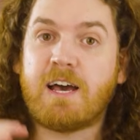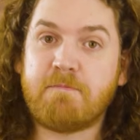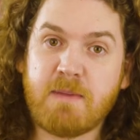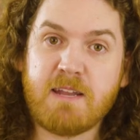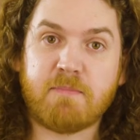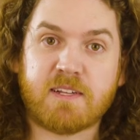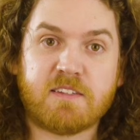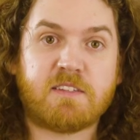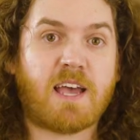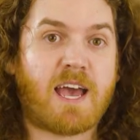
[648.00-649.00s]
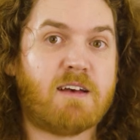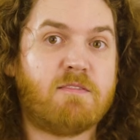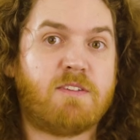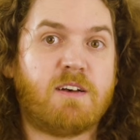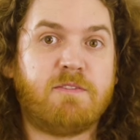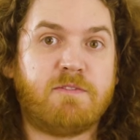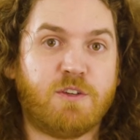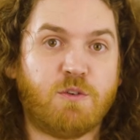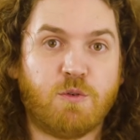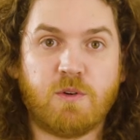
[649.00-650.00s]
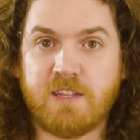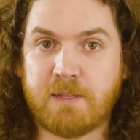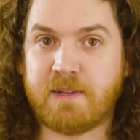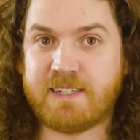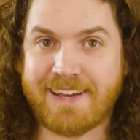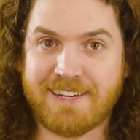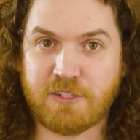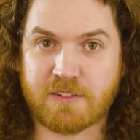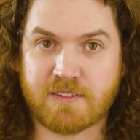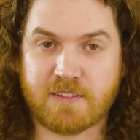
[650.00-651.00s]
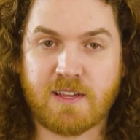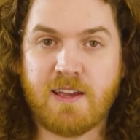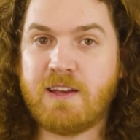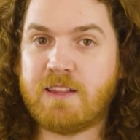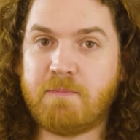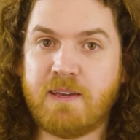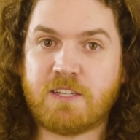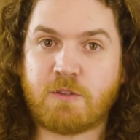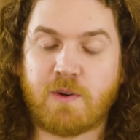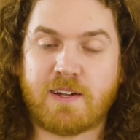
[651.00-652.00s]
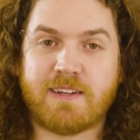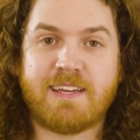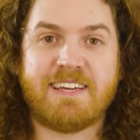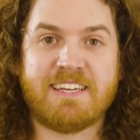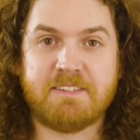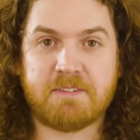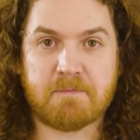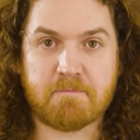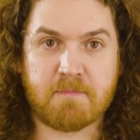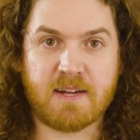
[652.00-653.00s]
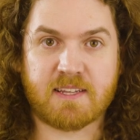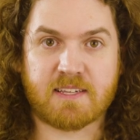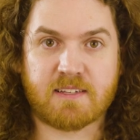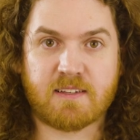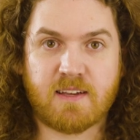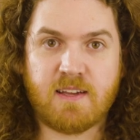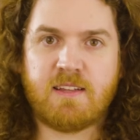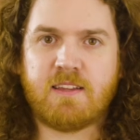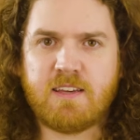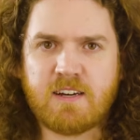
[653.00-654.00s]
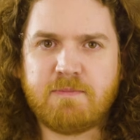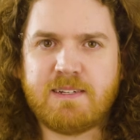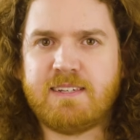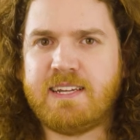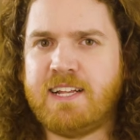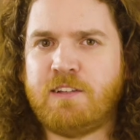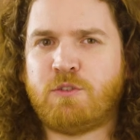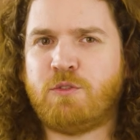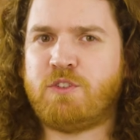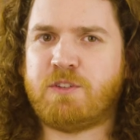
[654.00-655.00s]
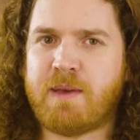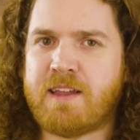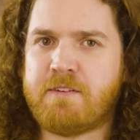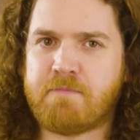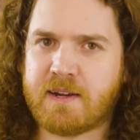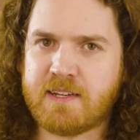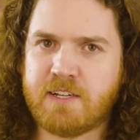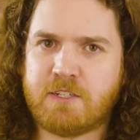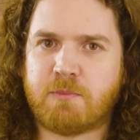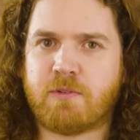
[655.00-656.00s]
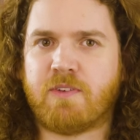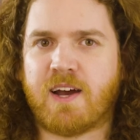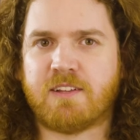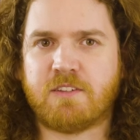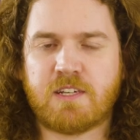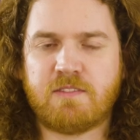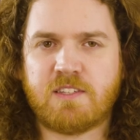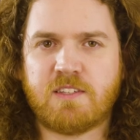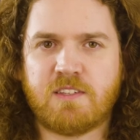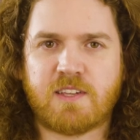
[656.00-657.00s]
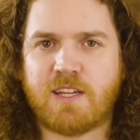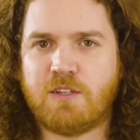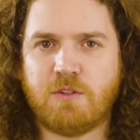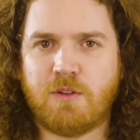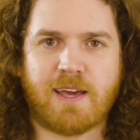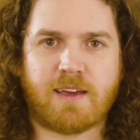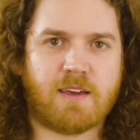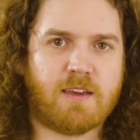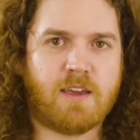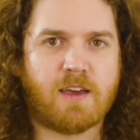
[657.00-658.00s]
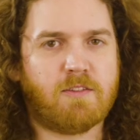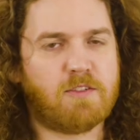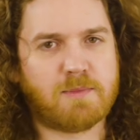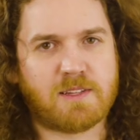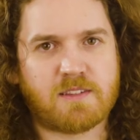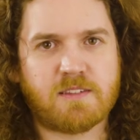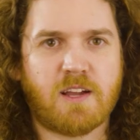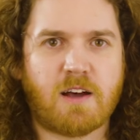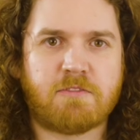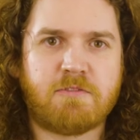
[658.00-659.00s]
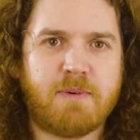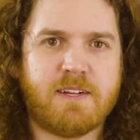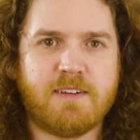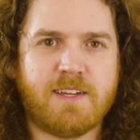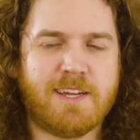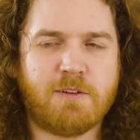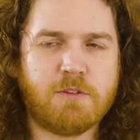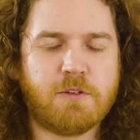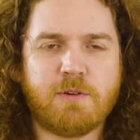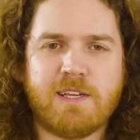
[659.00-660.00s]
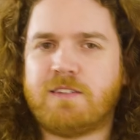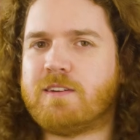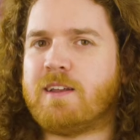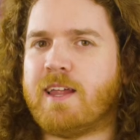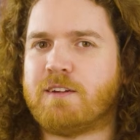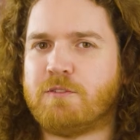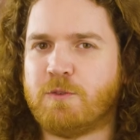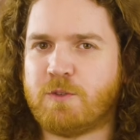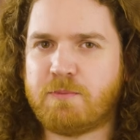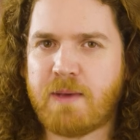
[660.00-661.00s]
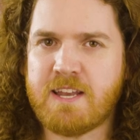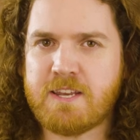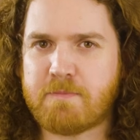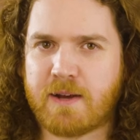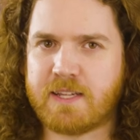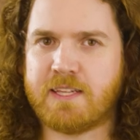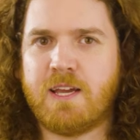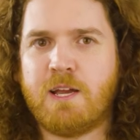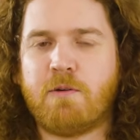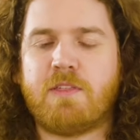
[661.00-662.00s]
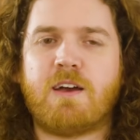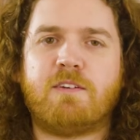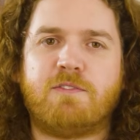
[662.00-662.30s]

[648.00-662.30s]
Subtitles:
Amendments have a few limitations. The biggest one is money. The government needs to spend money to provide services and do like government stuff, but it also isn't allowed to spend money without